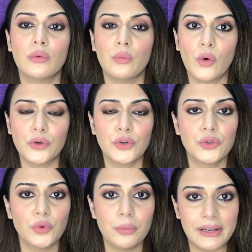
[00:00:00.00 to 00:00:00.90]
want
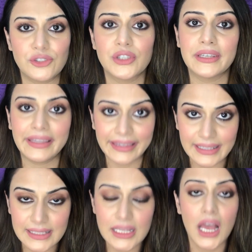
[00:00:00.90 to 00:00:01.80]
to mention
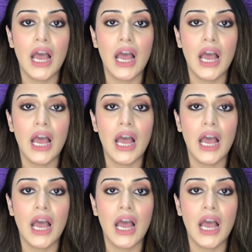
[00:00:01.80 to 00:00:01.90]
this.